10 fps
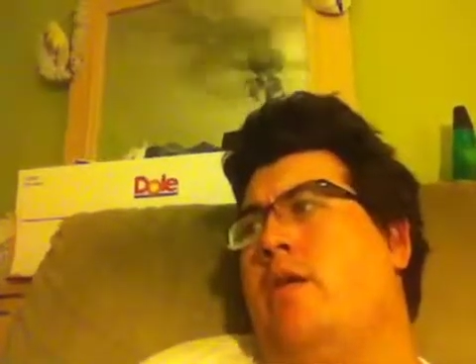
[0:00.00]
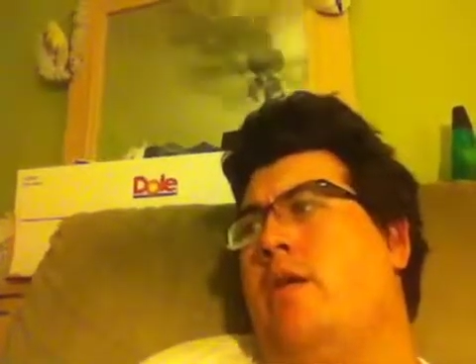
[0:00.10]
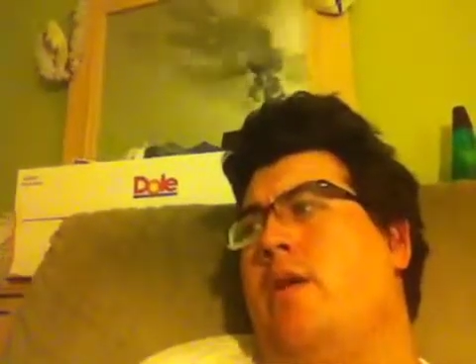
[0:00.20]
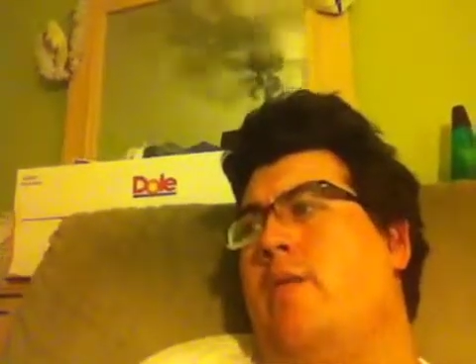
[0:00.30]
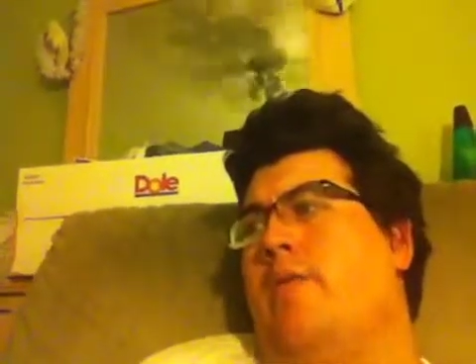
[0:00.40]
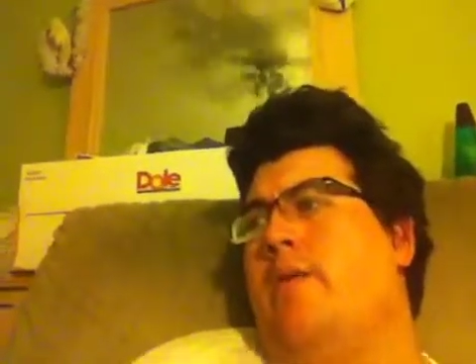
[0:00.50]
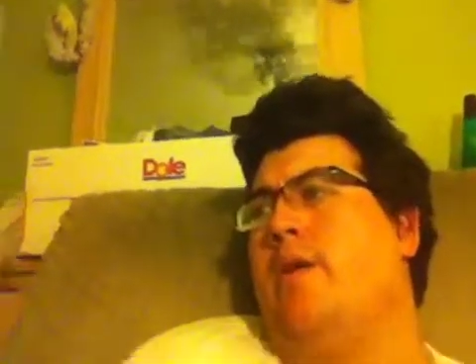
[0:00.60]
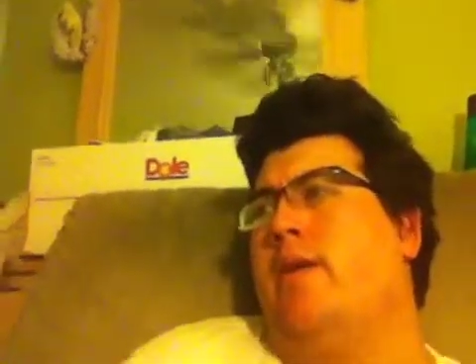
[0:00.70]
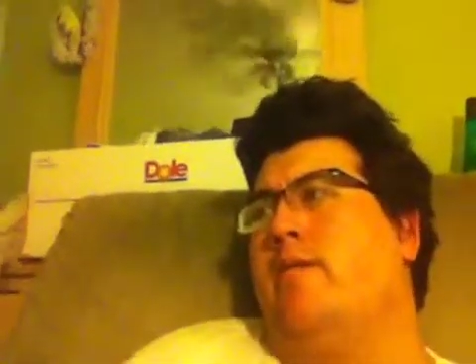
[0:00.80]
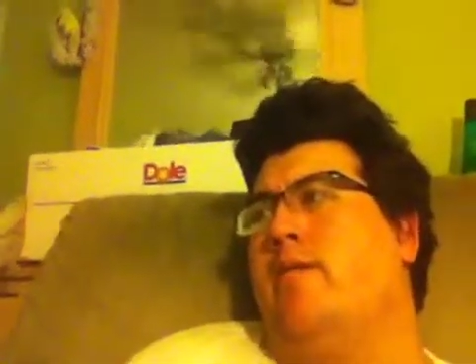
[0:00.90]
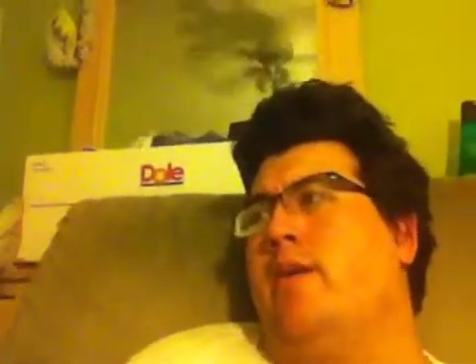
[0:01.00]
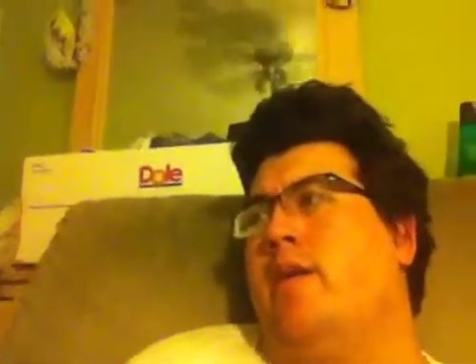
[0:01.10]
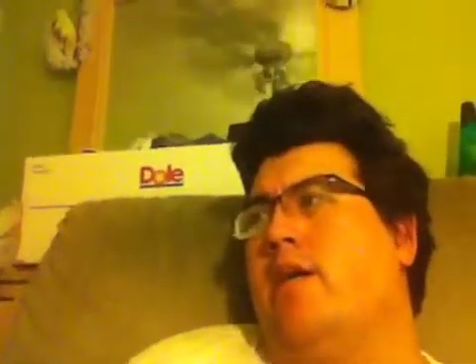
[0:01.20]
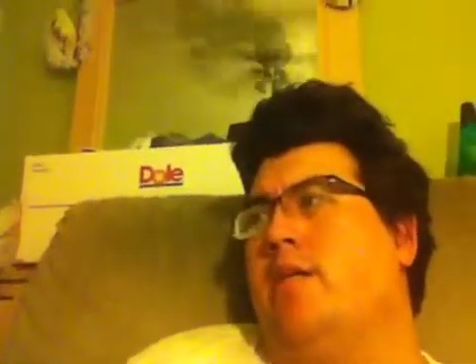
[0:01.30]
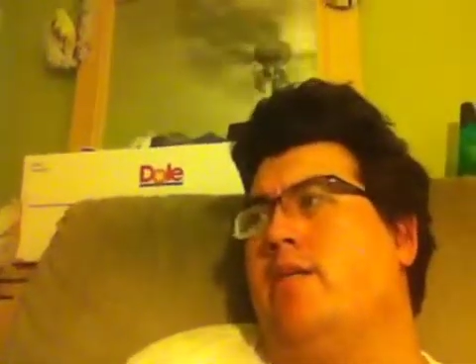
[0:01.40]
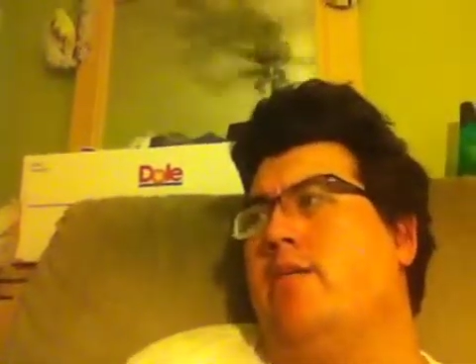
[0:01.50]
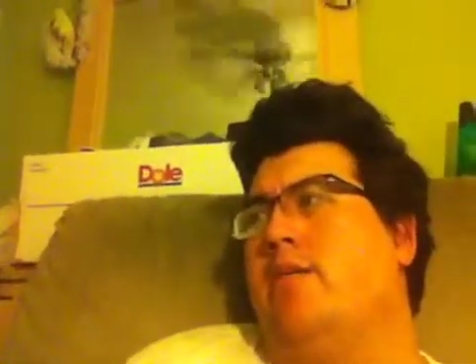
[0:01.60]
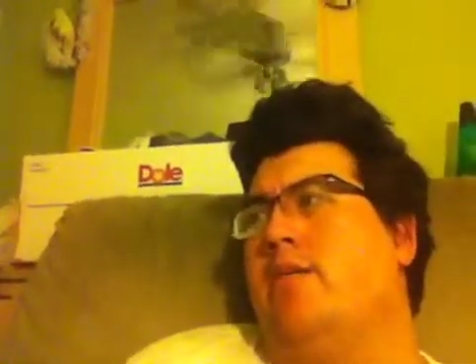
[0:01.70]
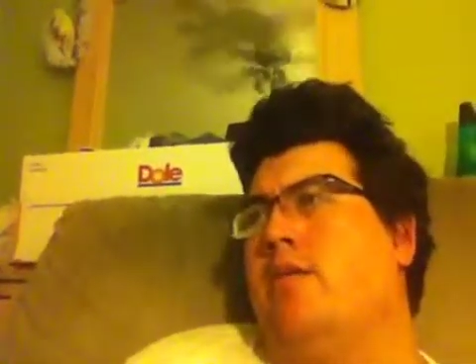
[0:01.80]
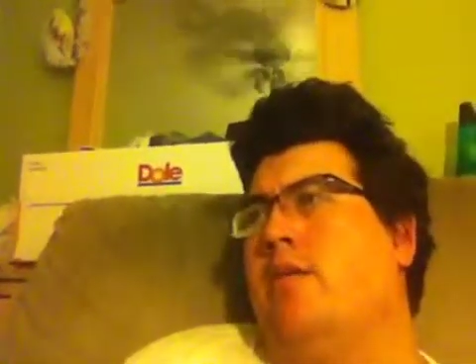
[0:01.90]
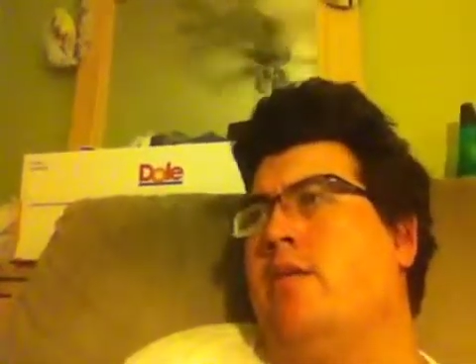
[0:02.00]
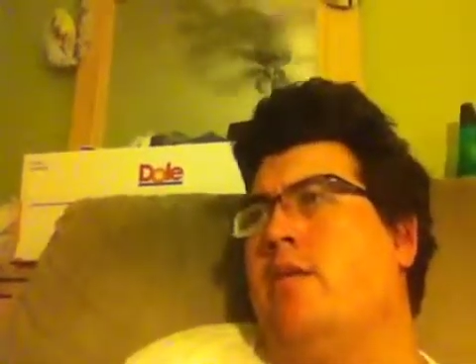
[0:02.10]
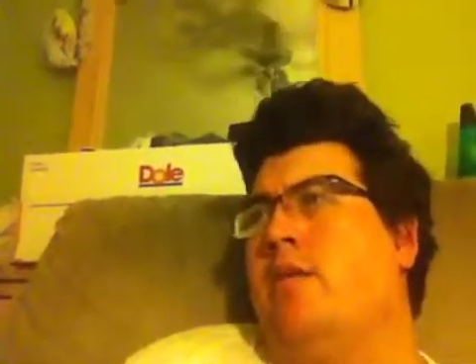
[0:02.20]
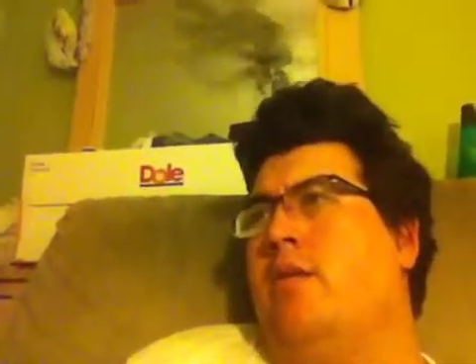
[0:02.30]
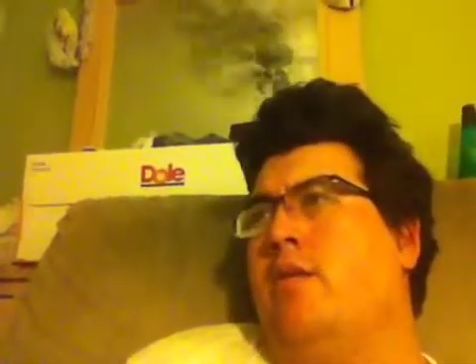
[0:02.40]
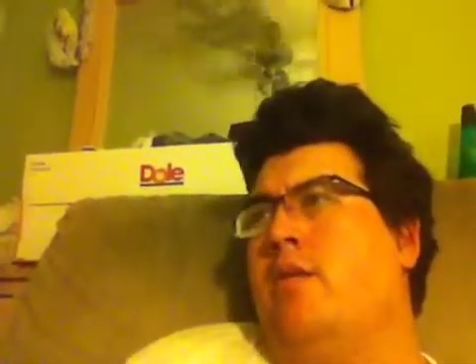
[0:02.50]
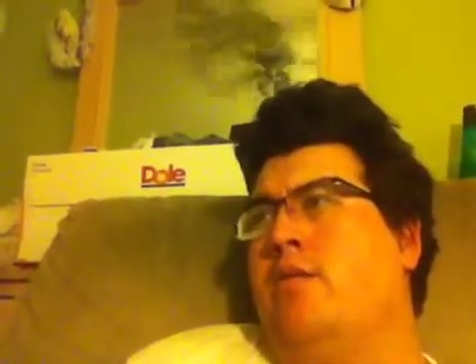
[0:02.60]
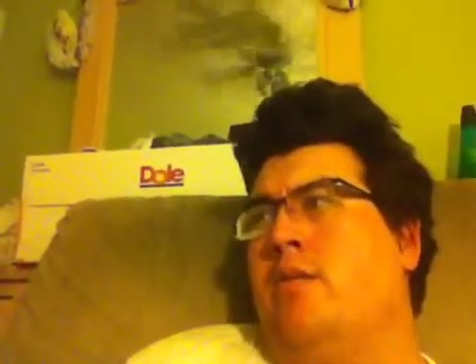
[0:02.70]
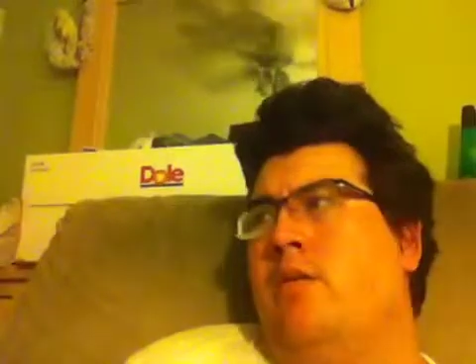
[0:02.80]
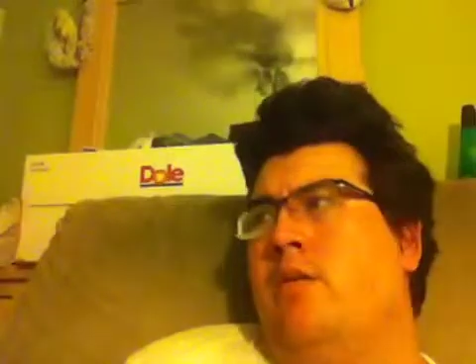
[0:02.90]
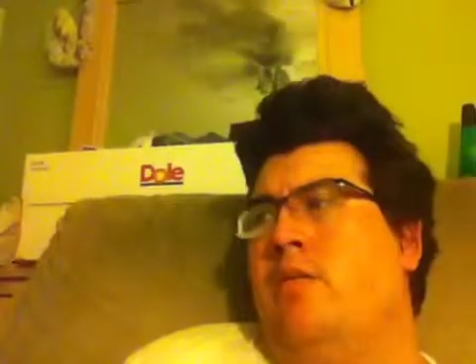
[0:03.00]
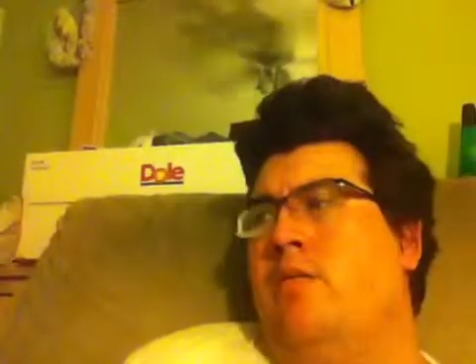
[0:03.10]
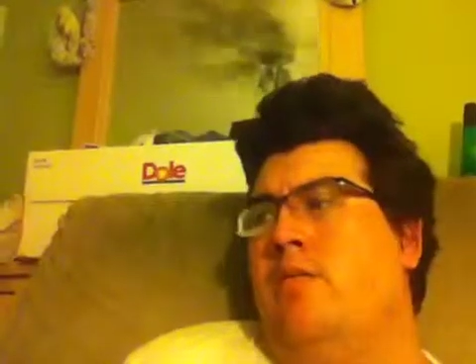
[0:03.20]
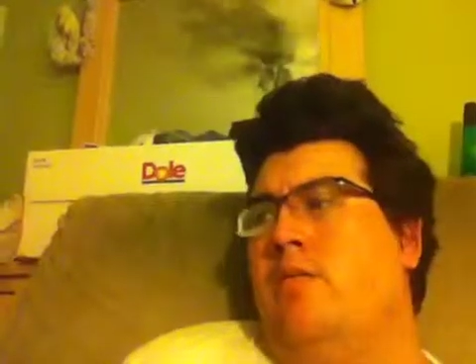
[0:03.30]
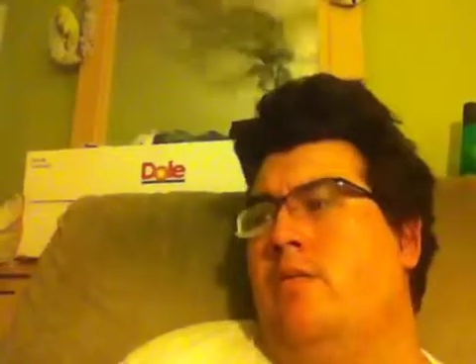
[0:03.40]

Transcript: care for neo-goths. So